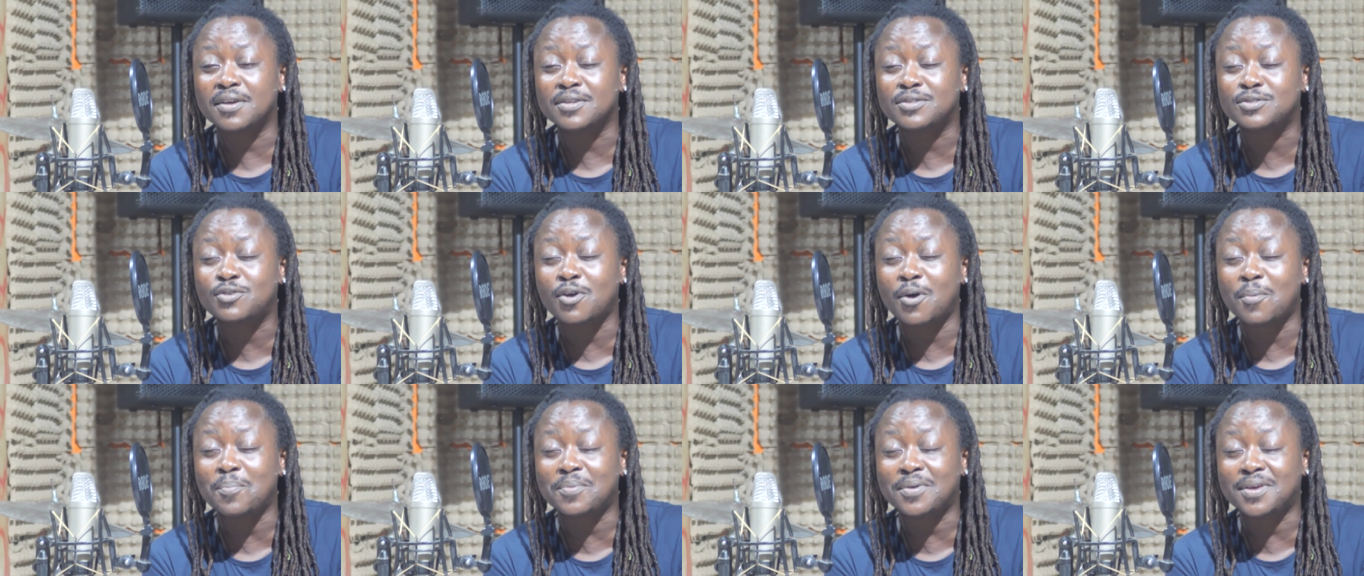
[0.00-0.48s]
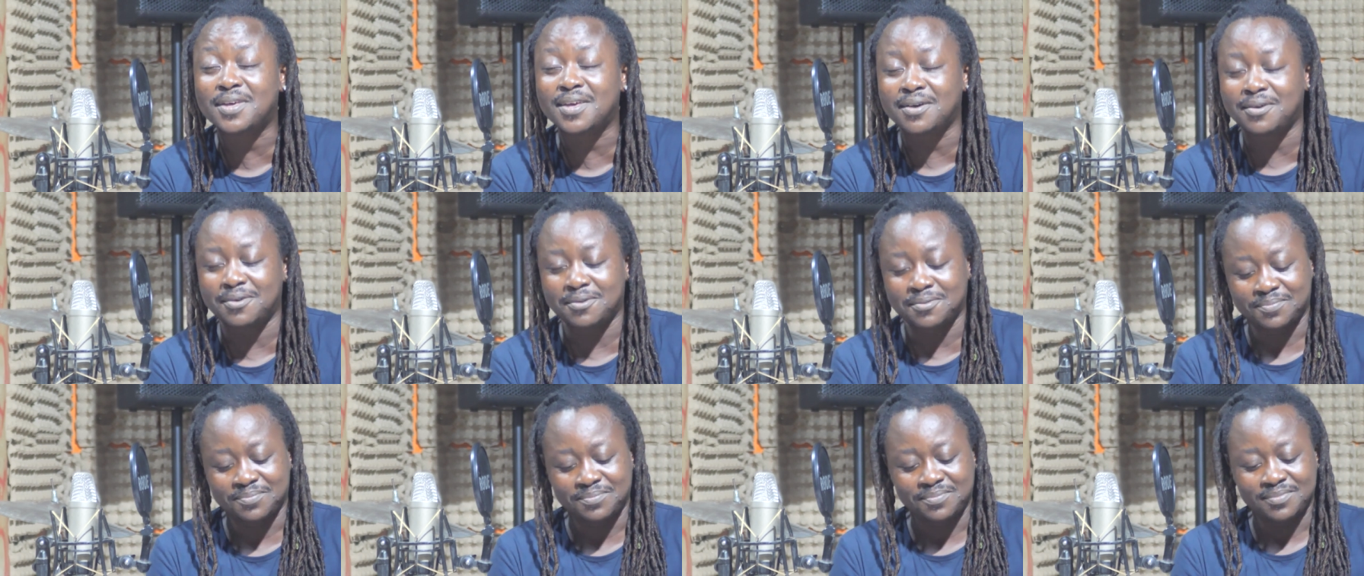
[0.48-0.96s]
Top
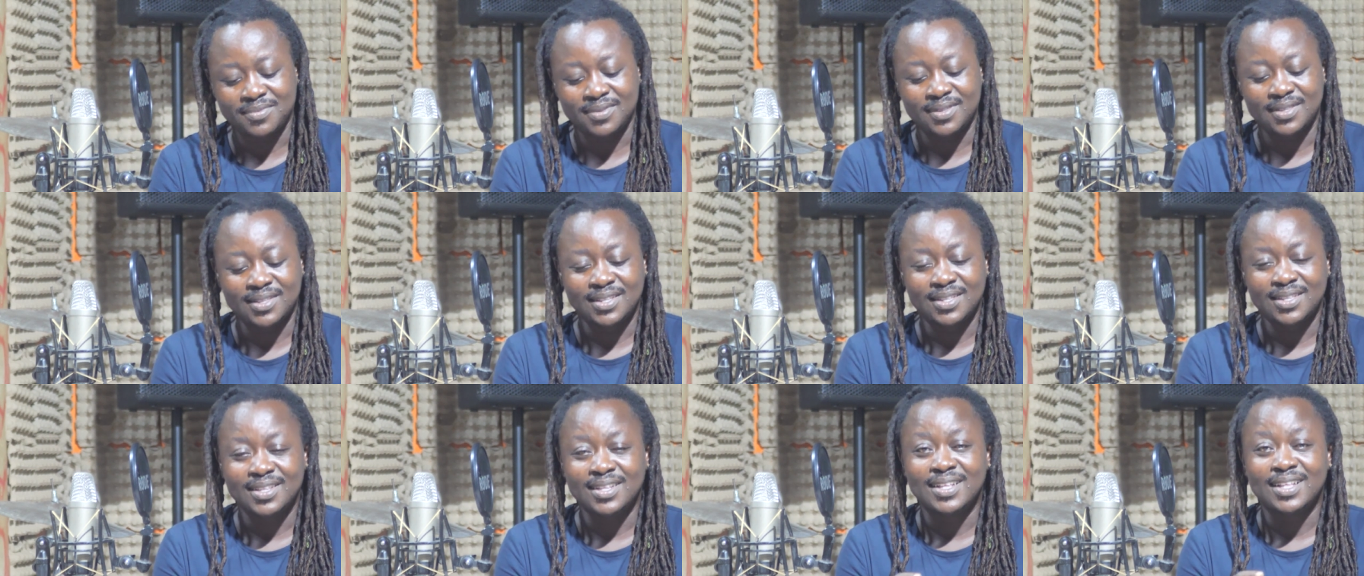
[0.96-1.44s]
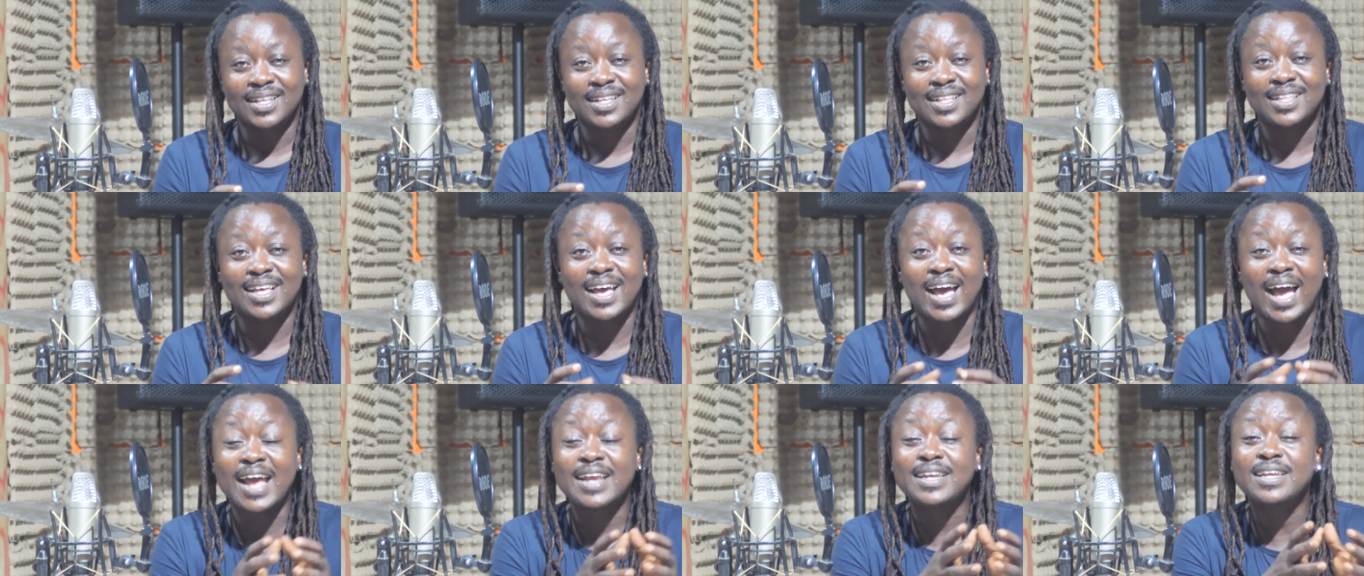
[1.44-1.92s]
Girl.
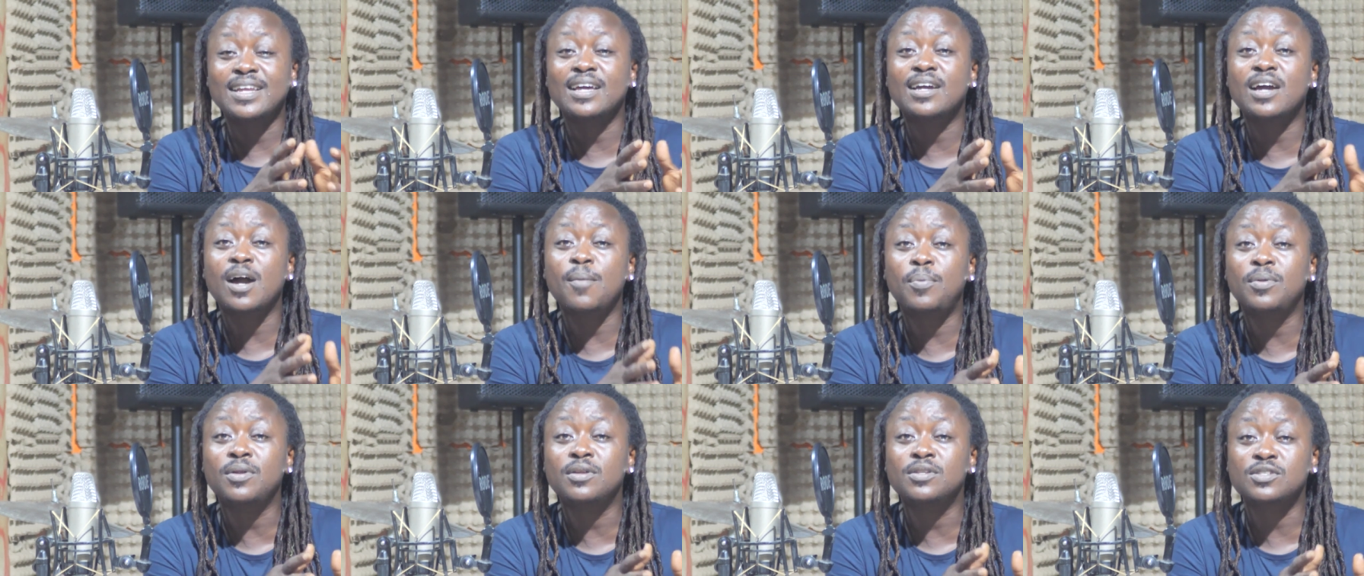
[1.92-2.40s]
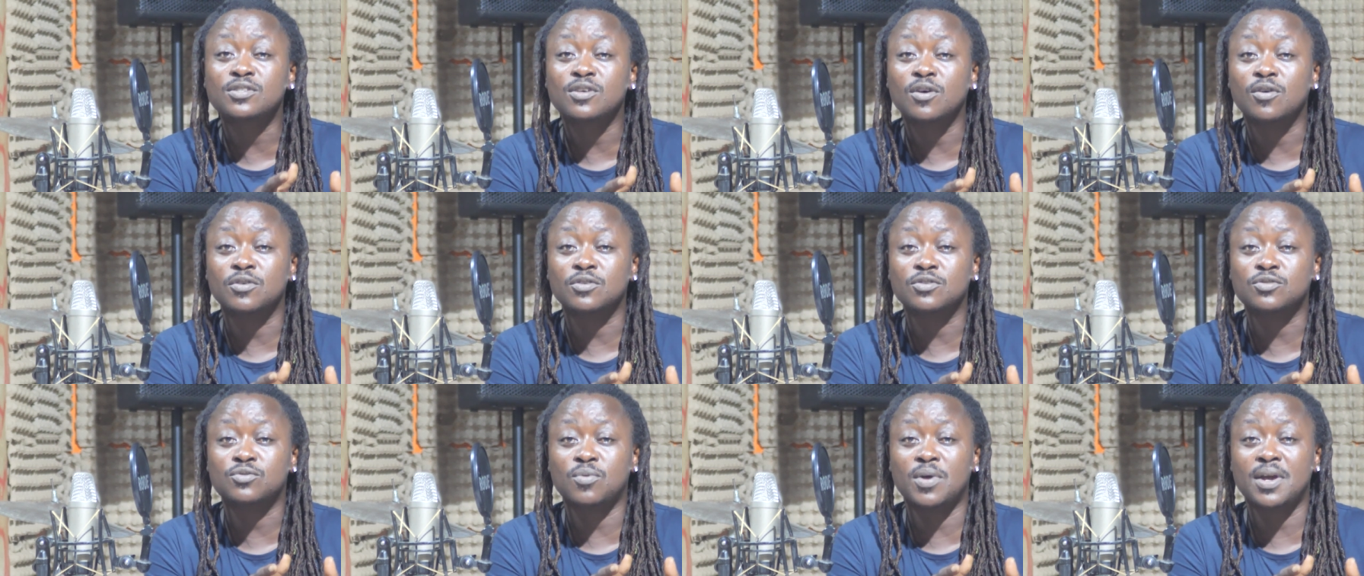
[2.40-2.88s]
I did a couple of
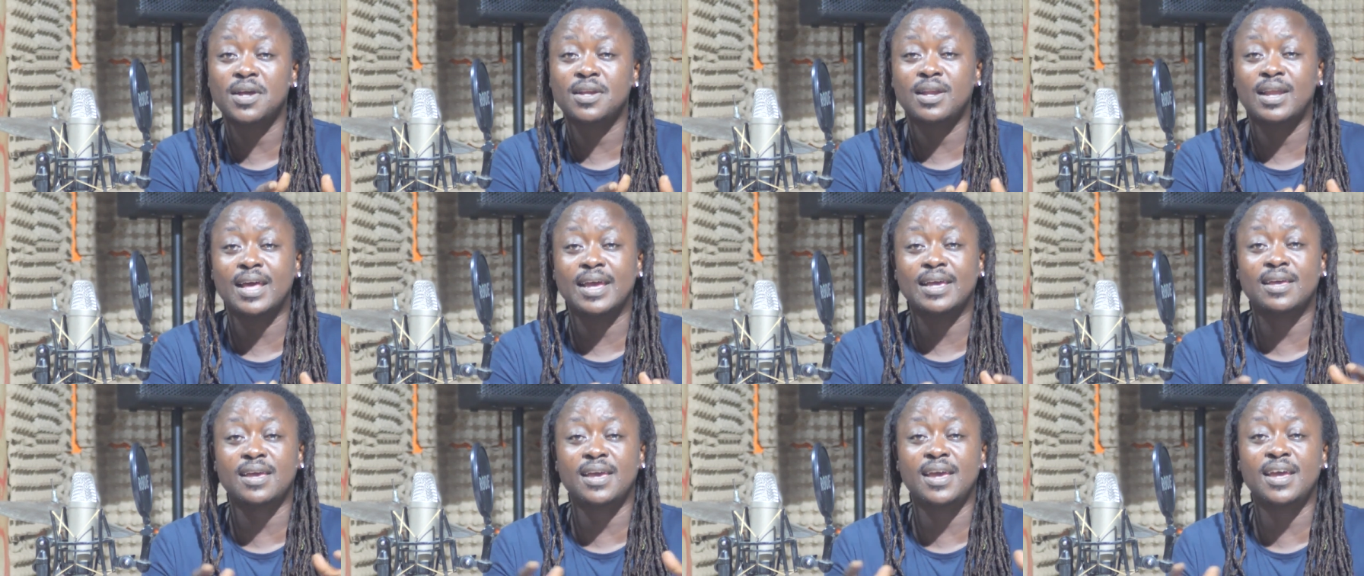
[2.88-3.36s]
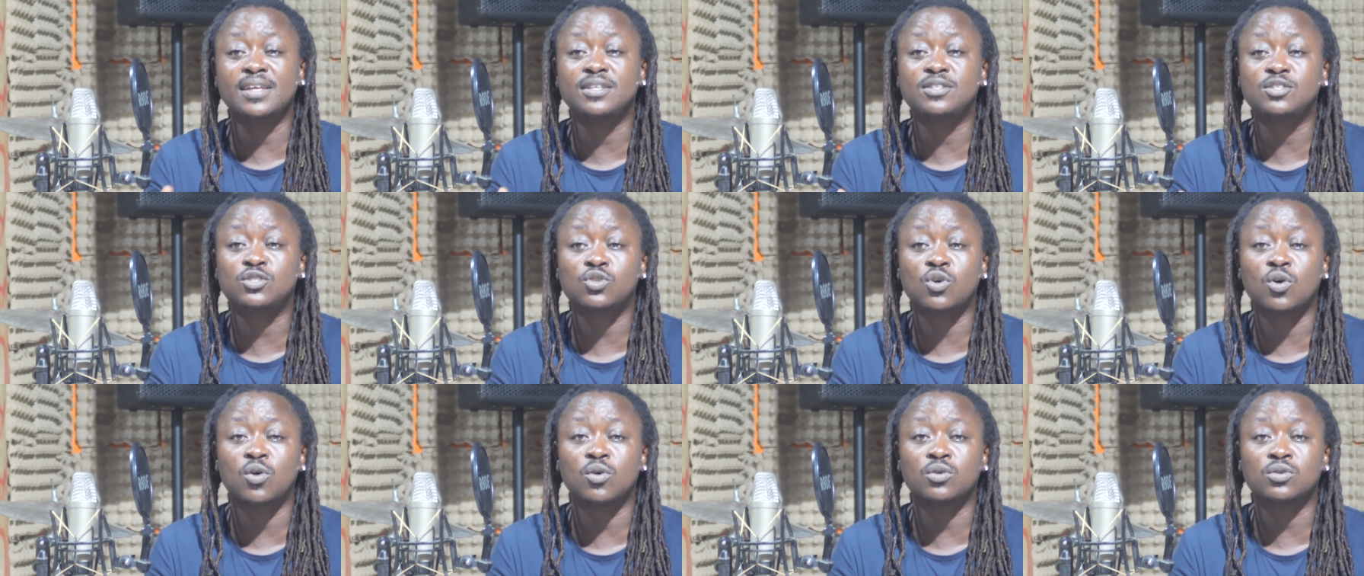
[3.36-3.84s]
songs, right? Like 8
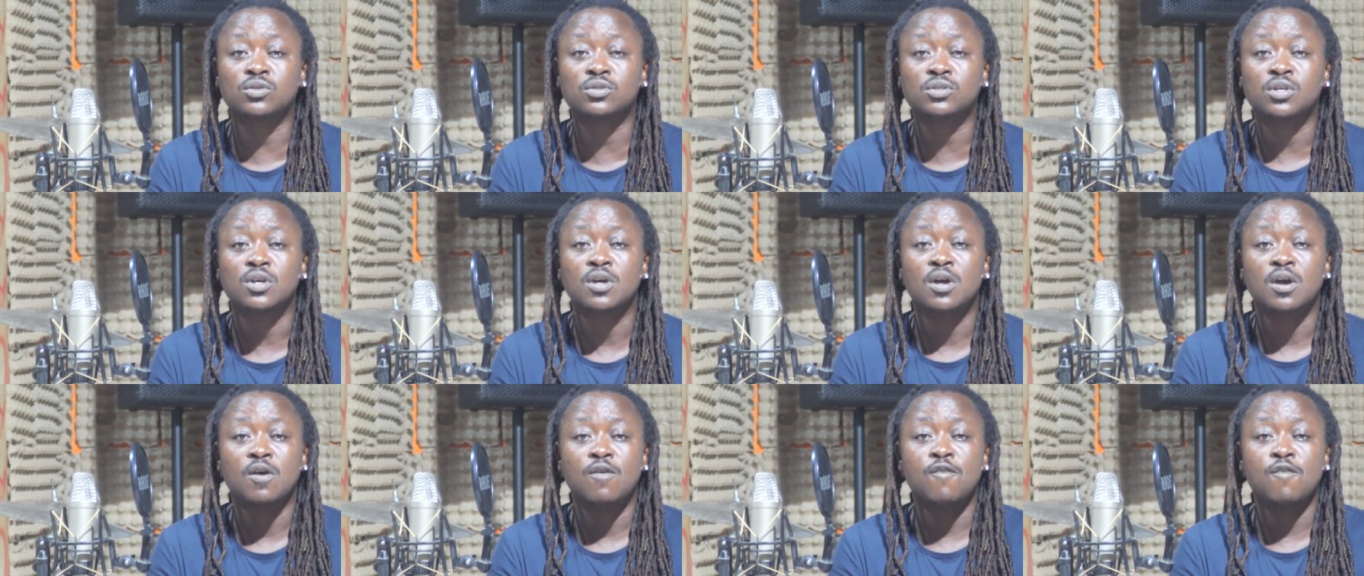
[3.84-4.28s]
songs.